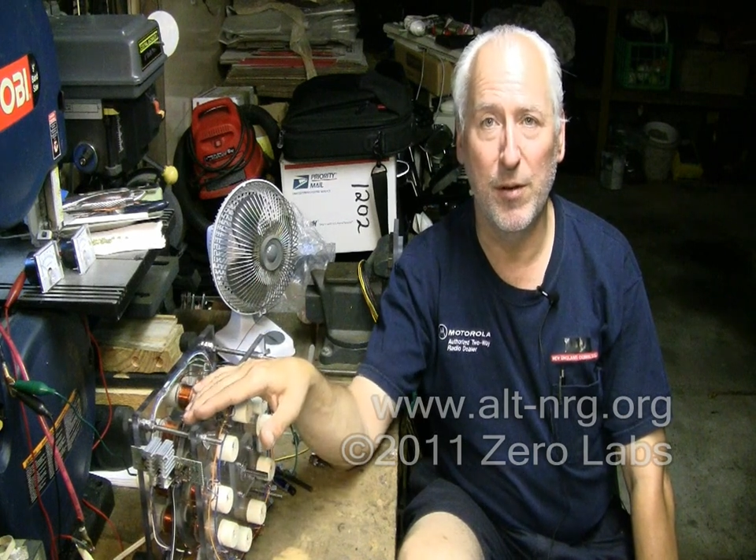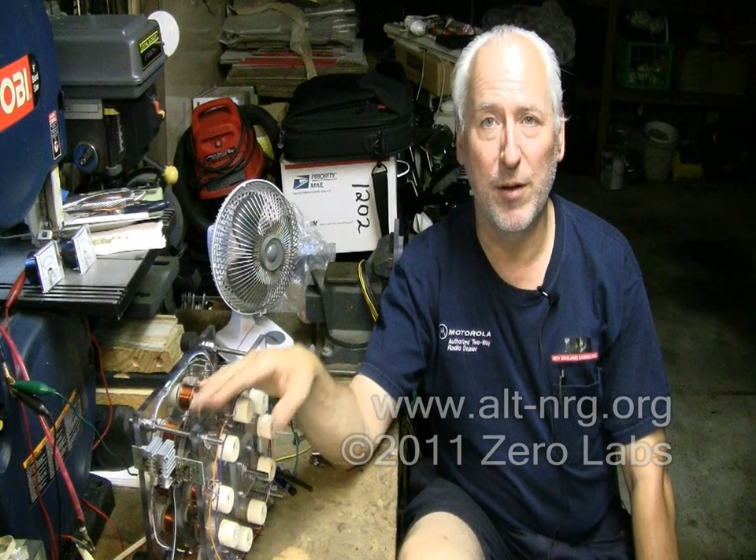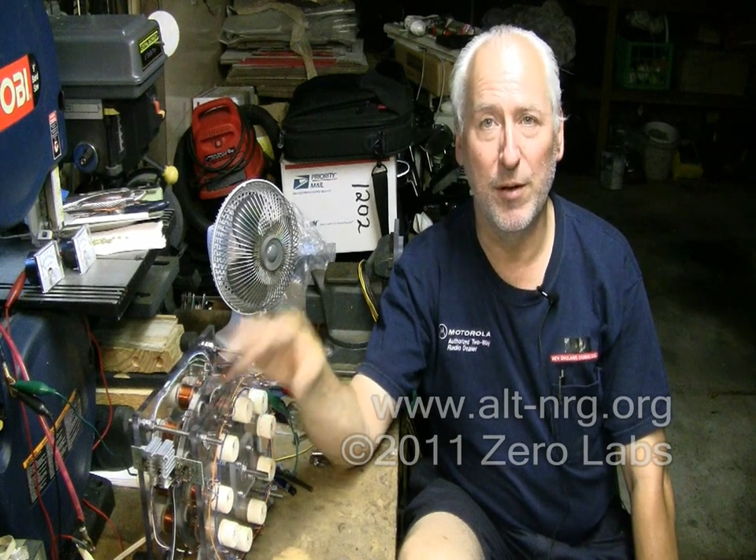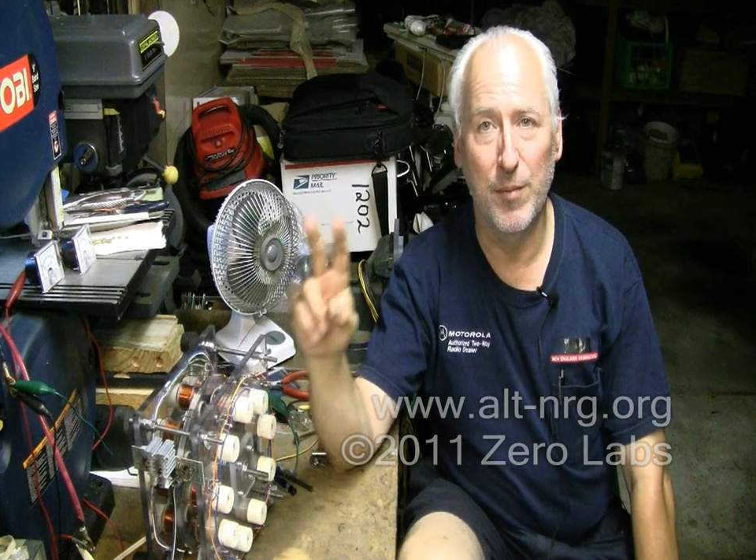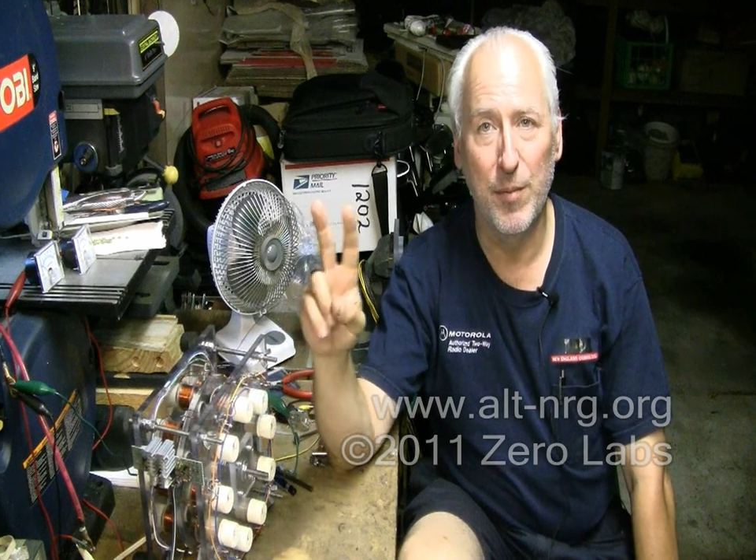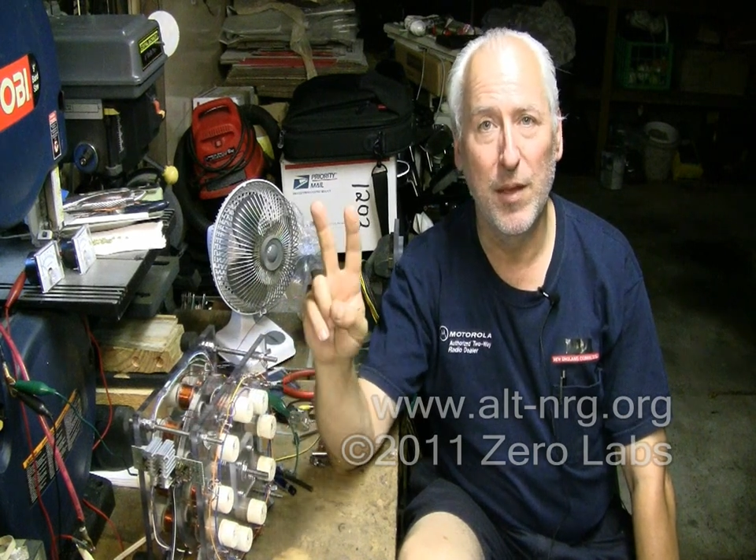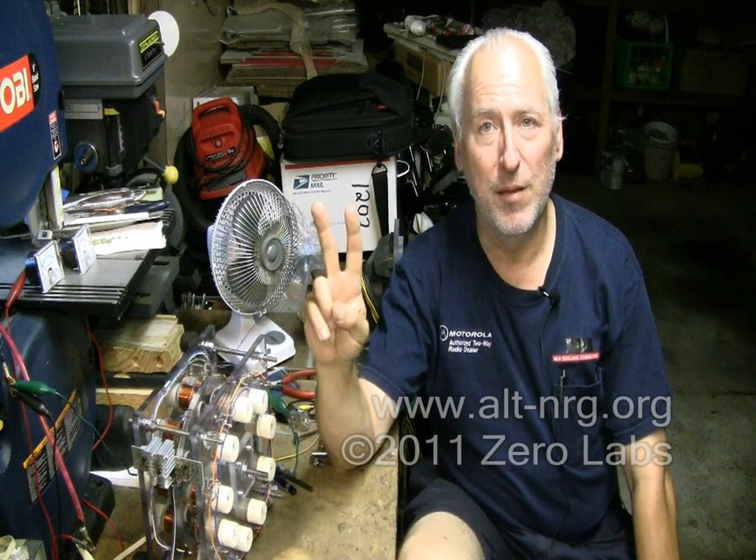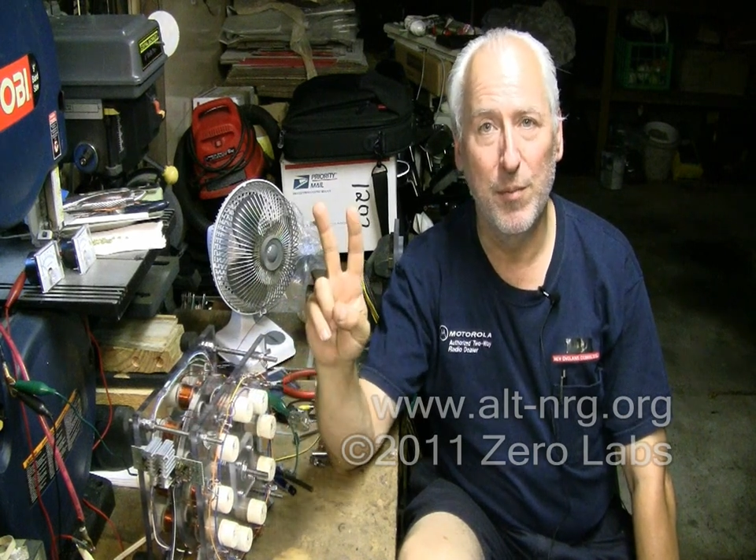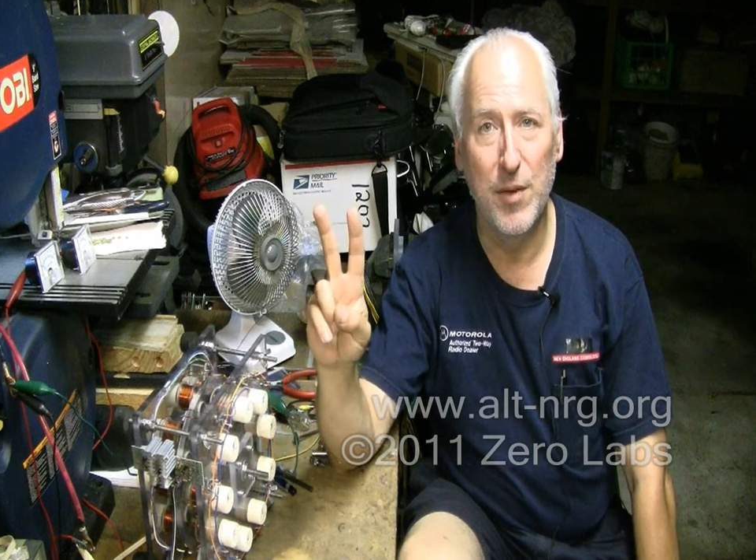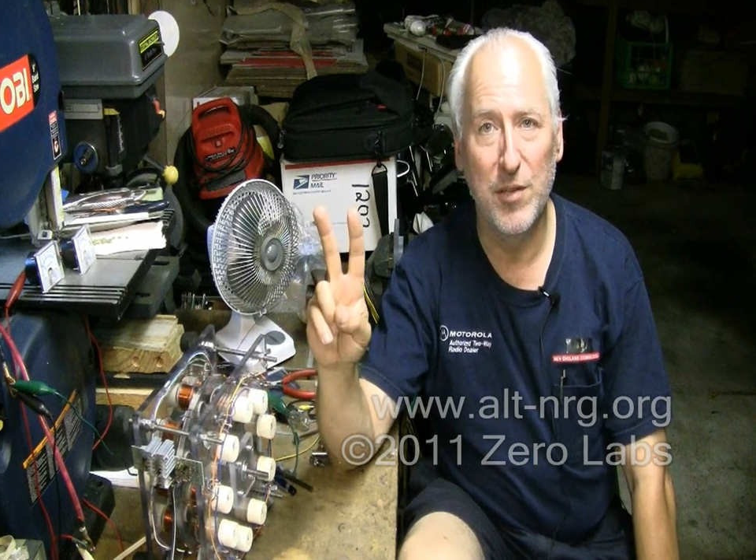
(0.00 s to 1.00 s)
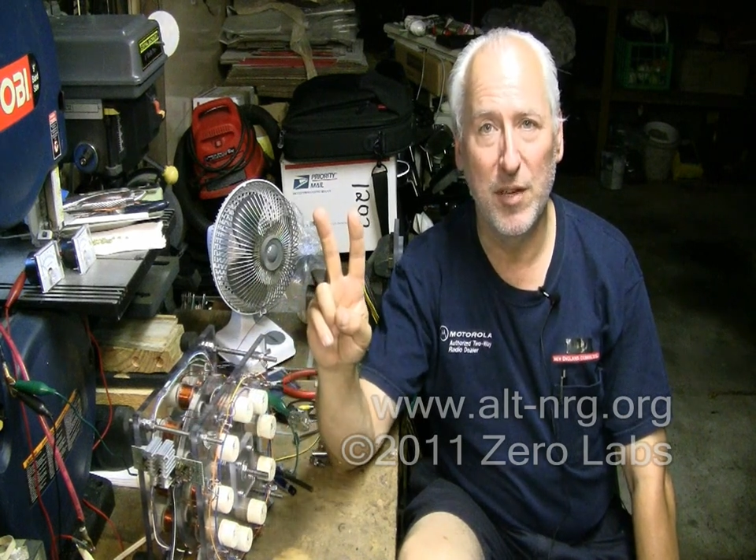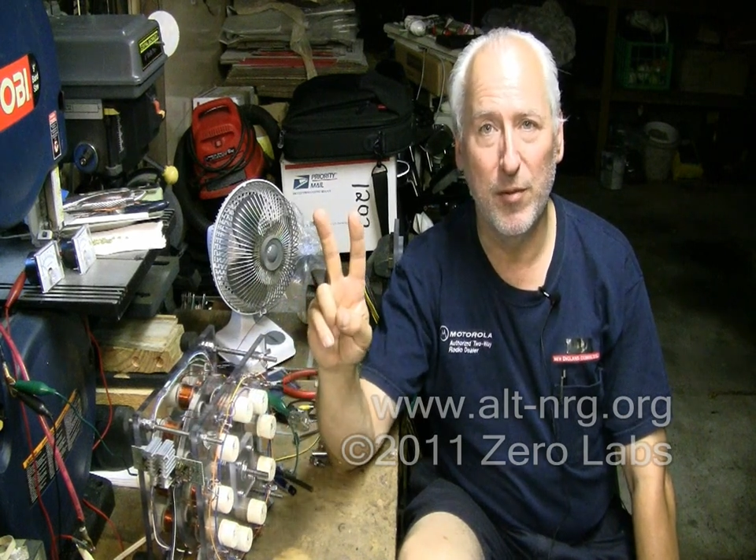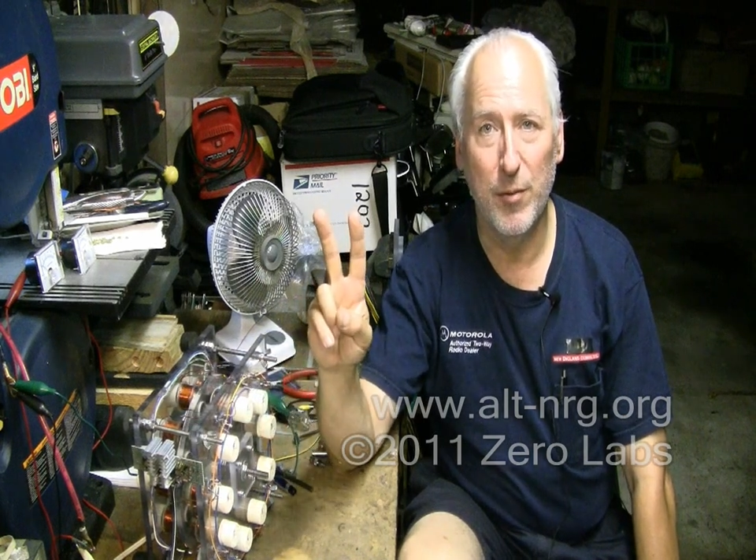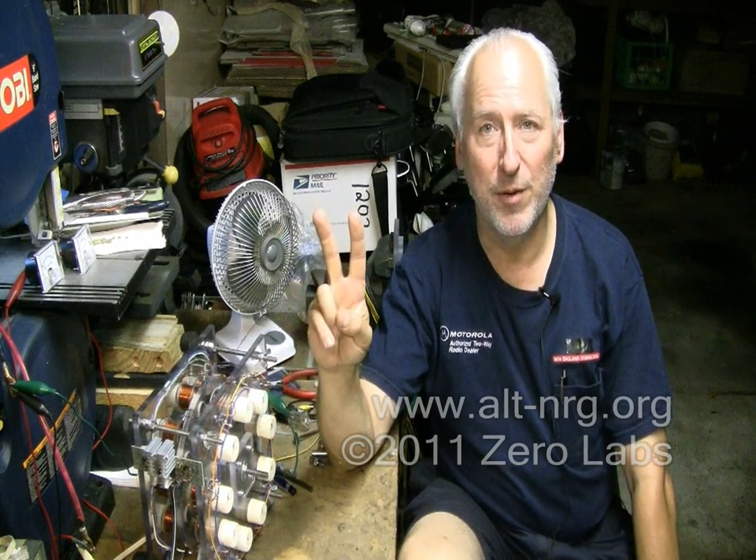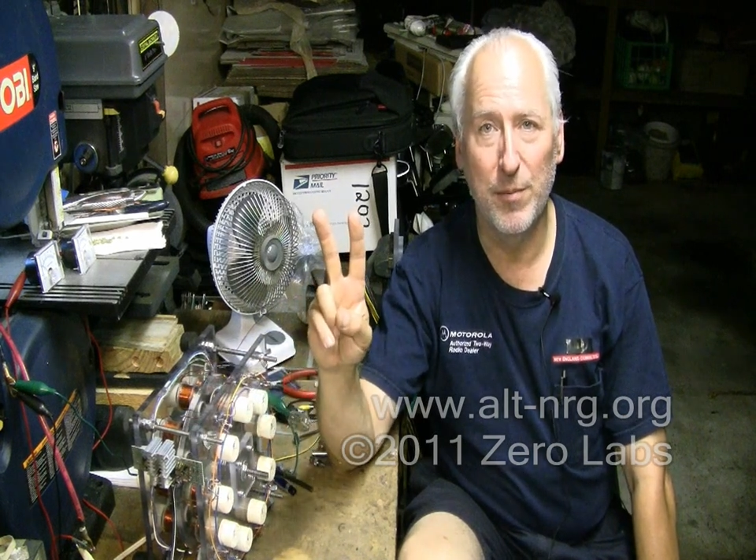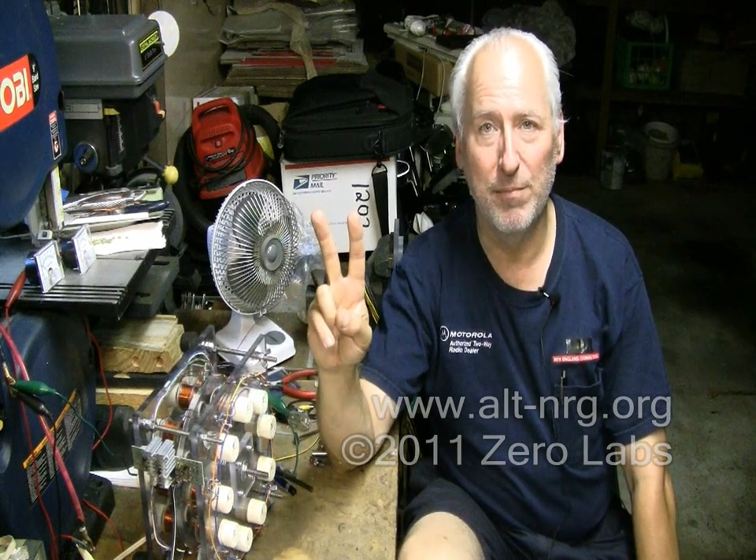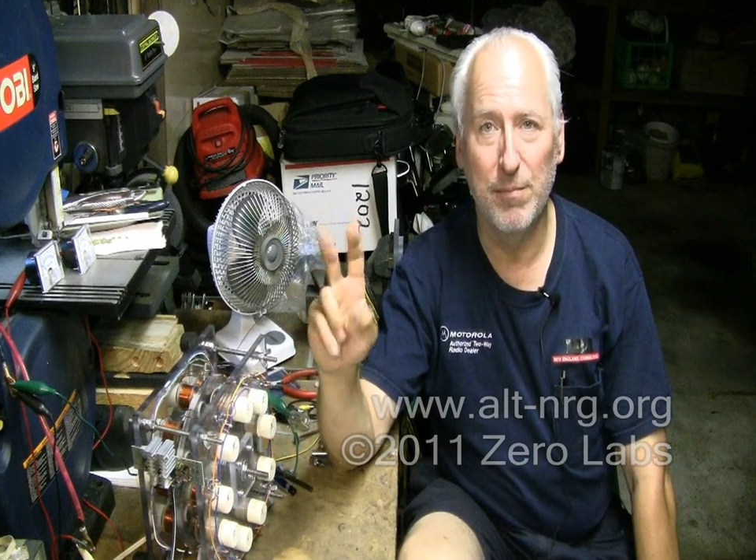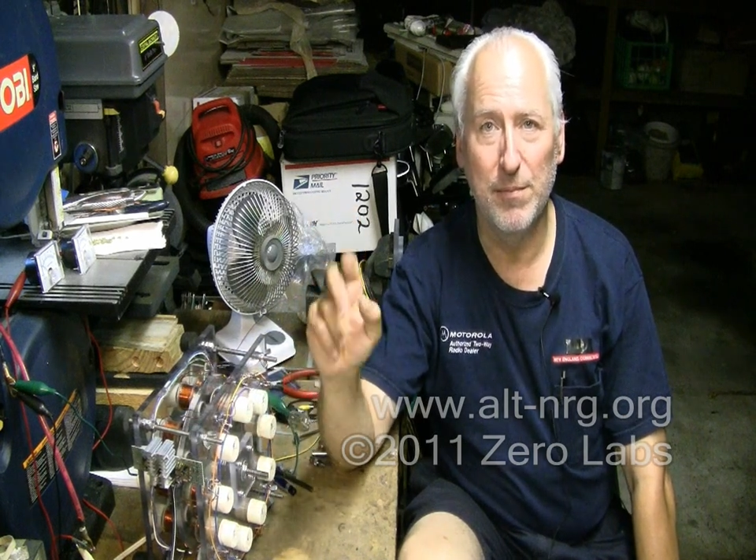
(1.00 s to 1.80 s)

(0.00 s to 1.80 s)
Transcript: along. Peace, everyone.